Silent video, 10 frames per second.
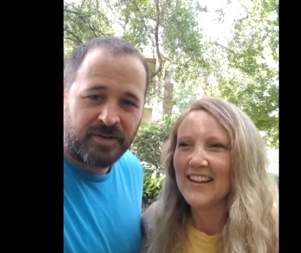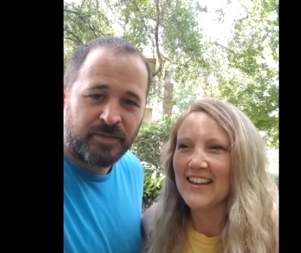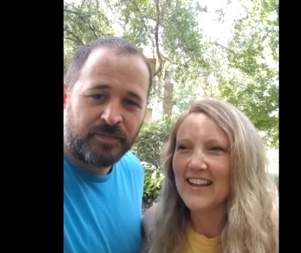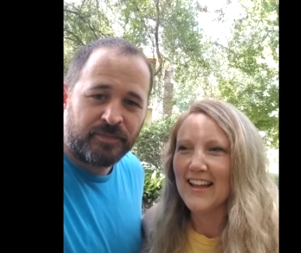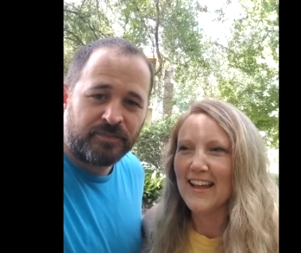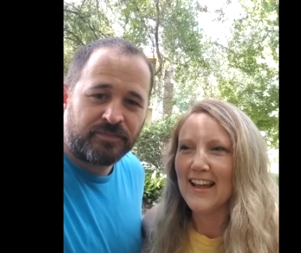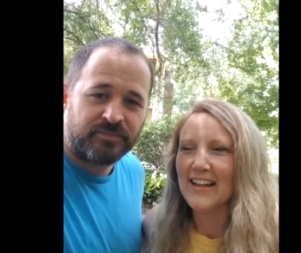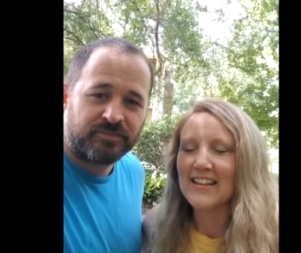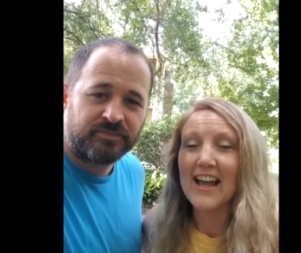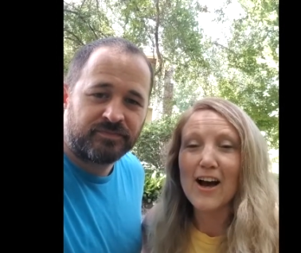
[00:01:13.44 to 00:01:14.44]

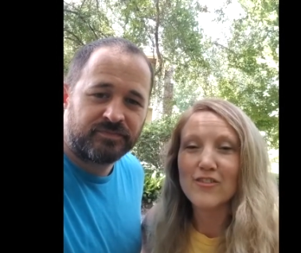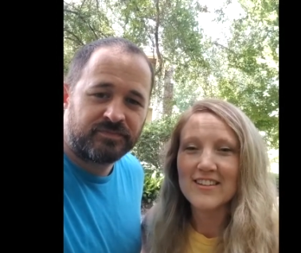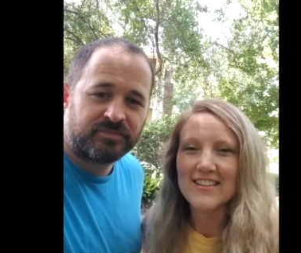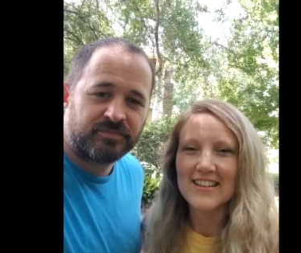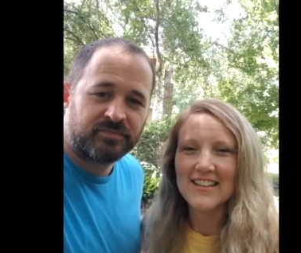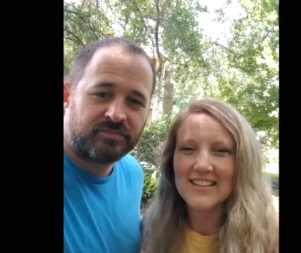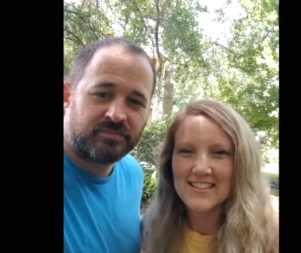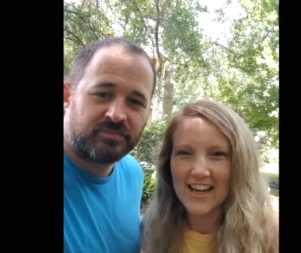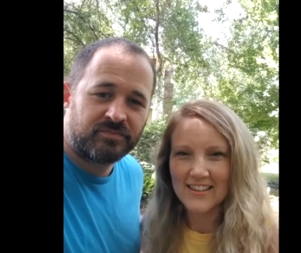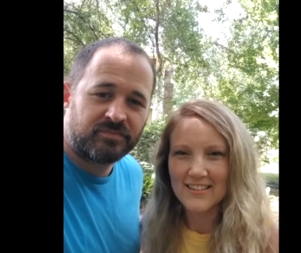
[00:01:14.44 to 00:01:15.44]
Speaker 1: In Galveston,
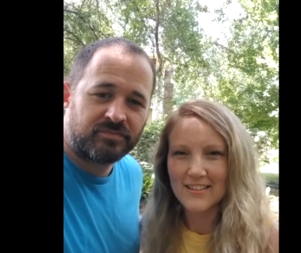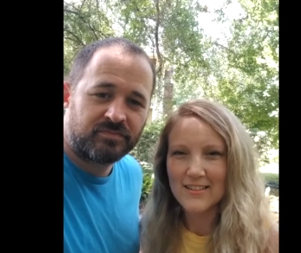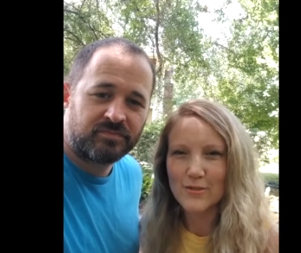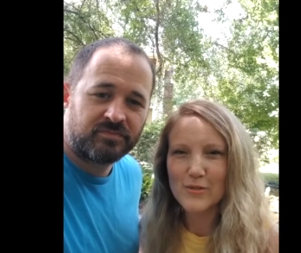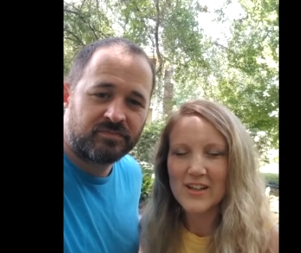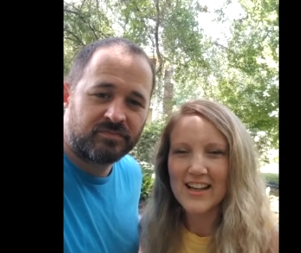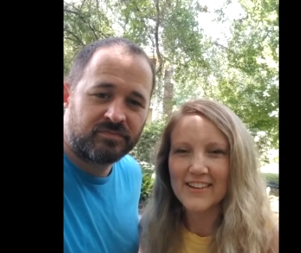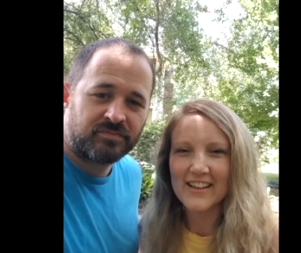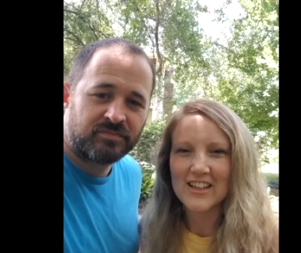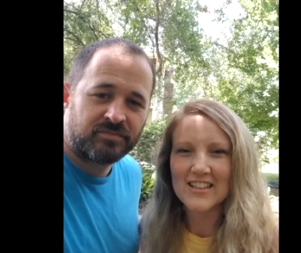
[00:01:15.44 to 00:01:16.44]
Texas. We went down
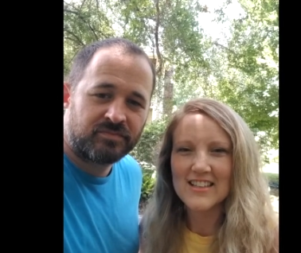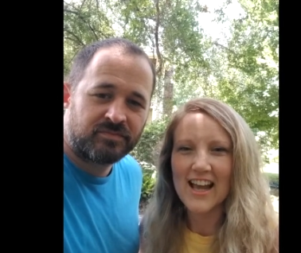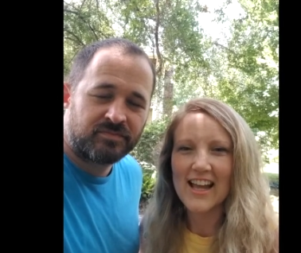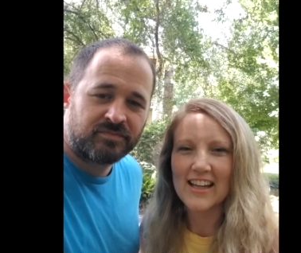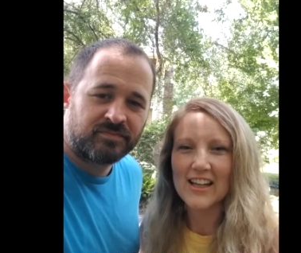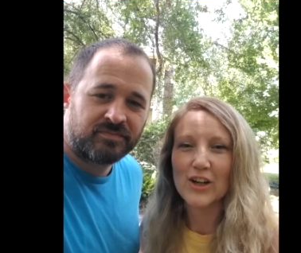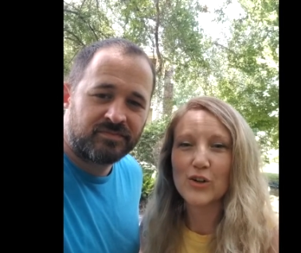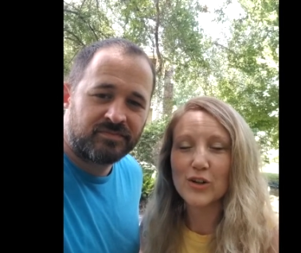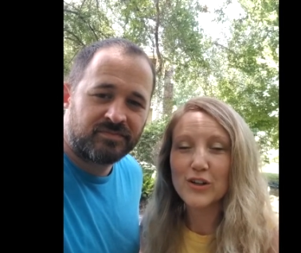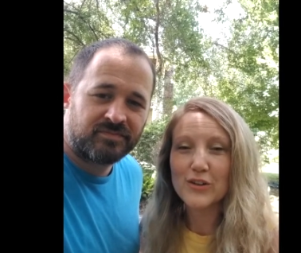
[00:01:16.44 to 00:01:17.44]
there to take a
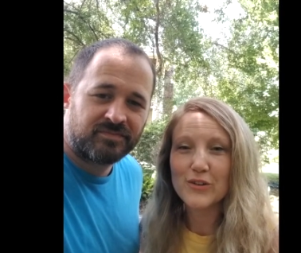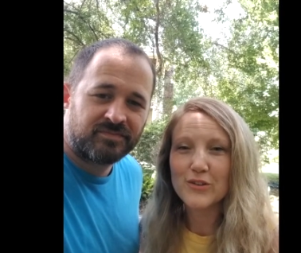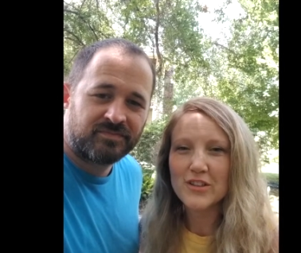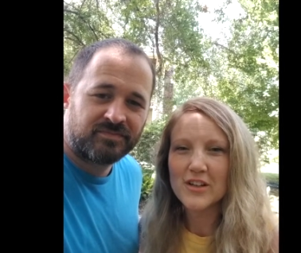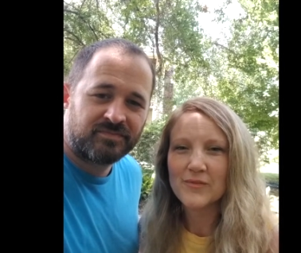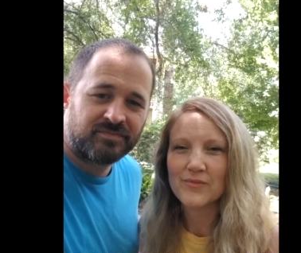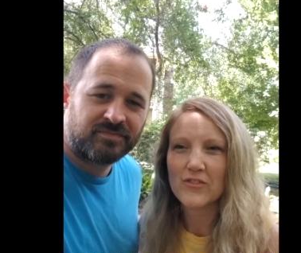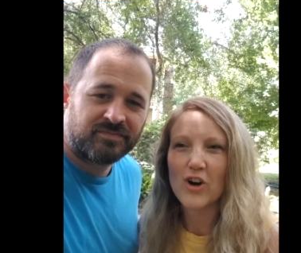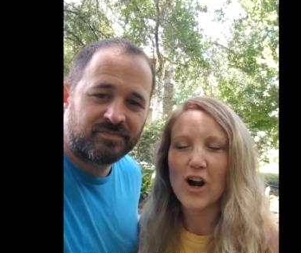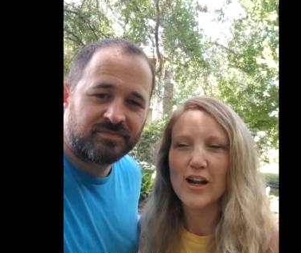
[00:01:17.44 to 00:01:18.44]
cruise
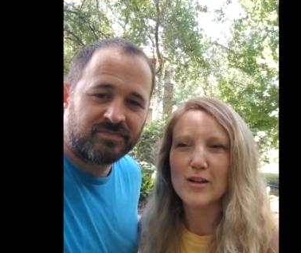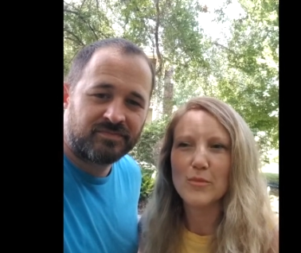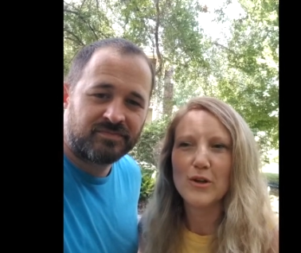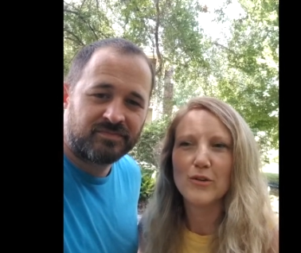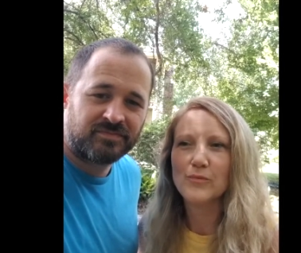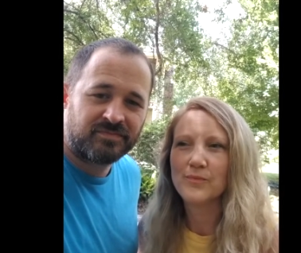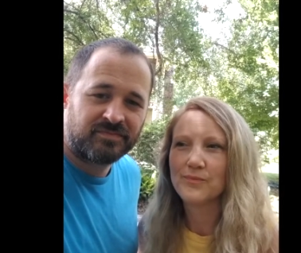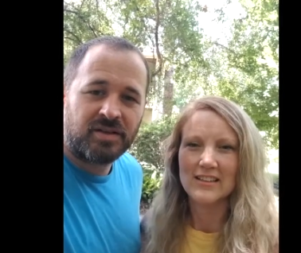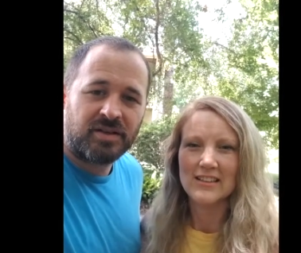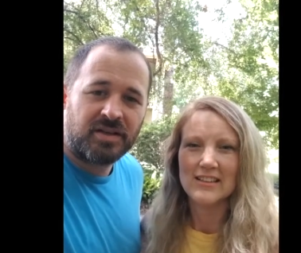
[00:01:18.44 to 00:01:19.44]
for our honeymoon.
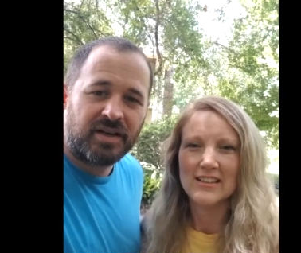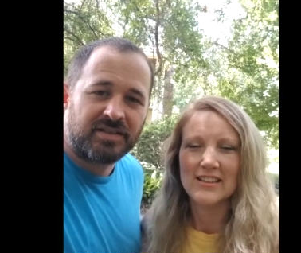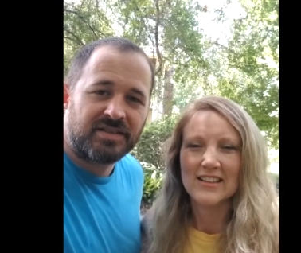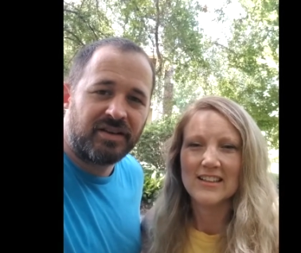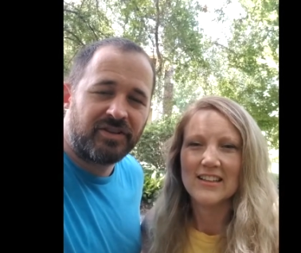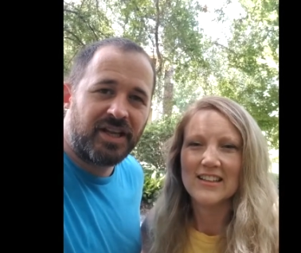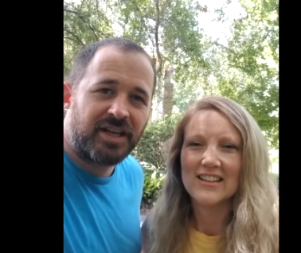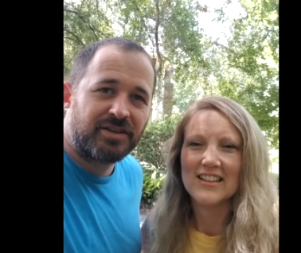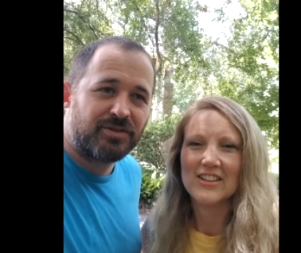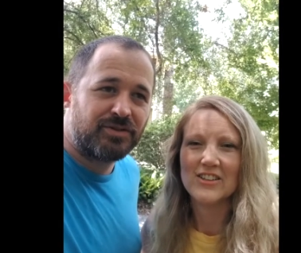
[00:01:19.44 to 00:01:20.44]
Speaker 2: A seven day
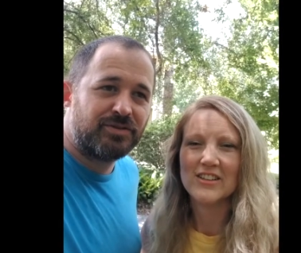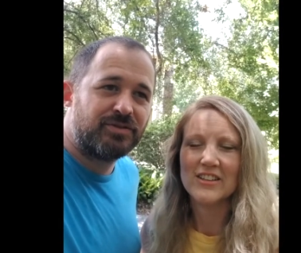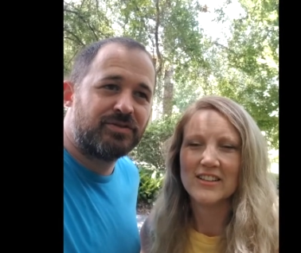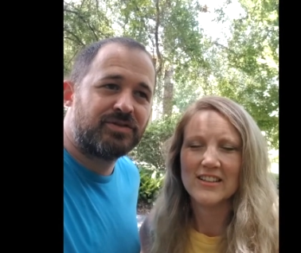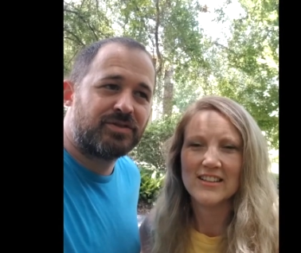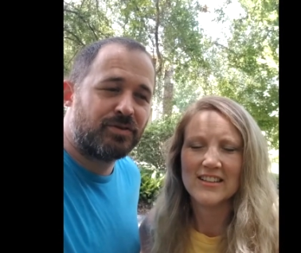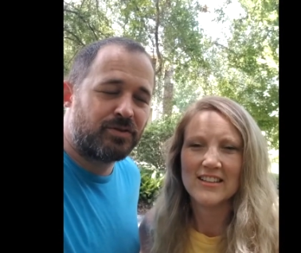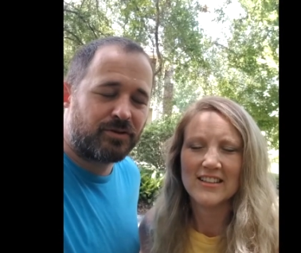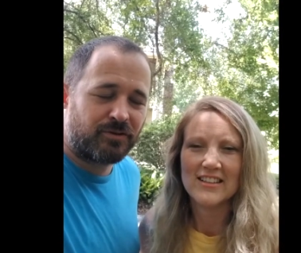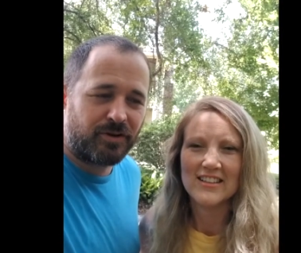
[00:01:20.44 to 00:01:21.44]
cruise through the
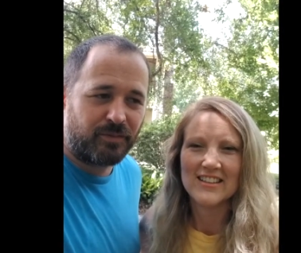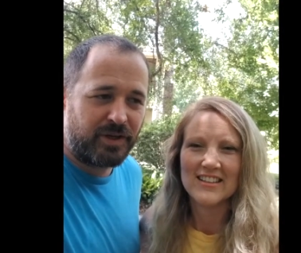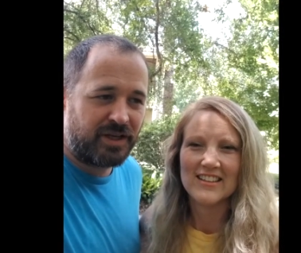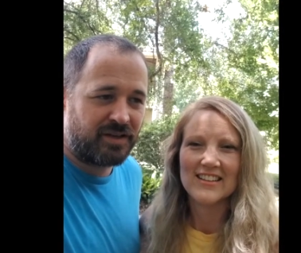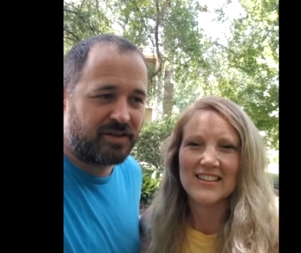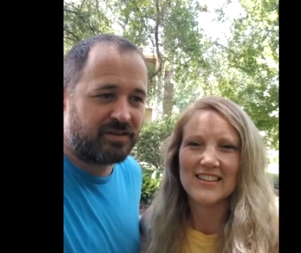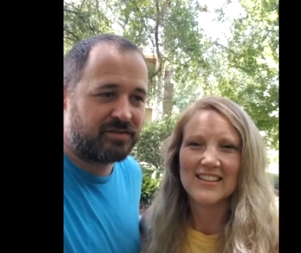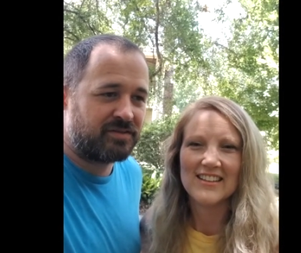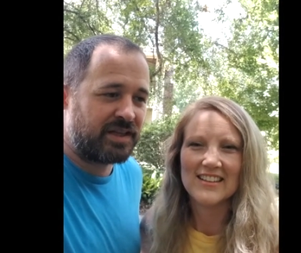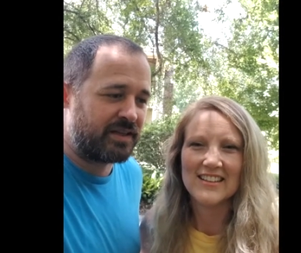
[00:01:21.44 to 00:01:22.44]
Caribbean,
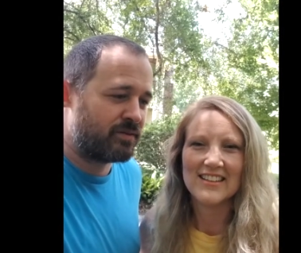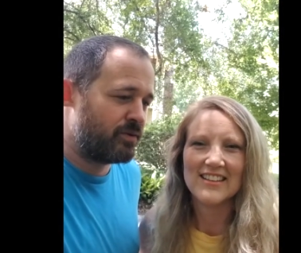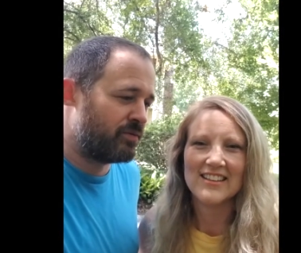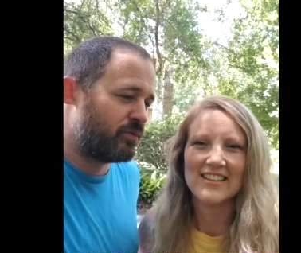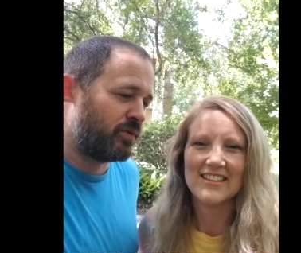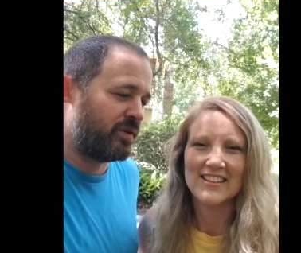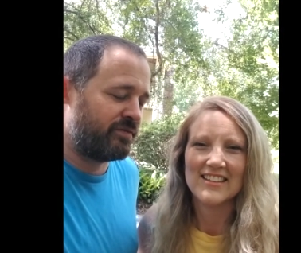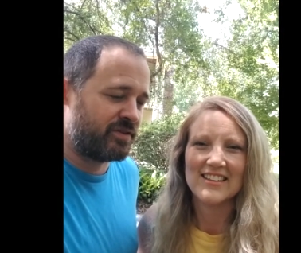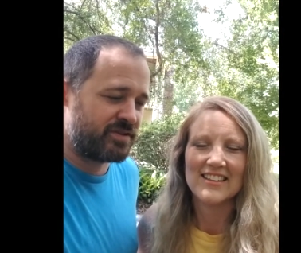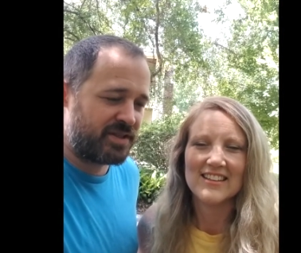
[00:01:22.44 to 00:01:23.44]
like three or four
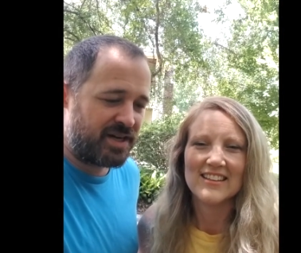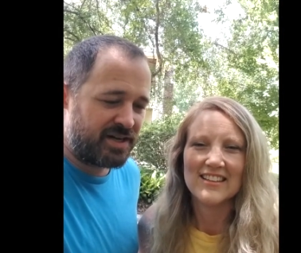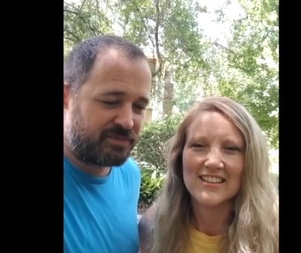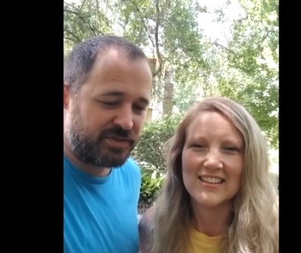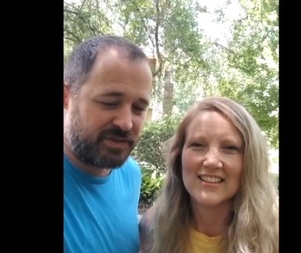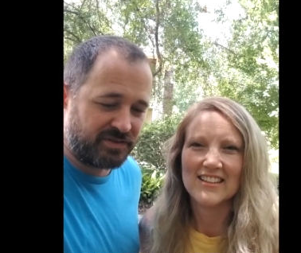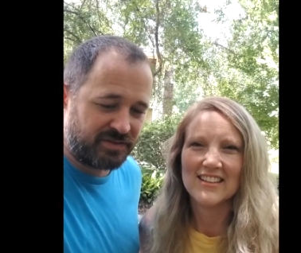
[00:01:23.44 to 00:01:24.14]
different stops. And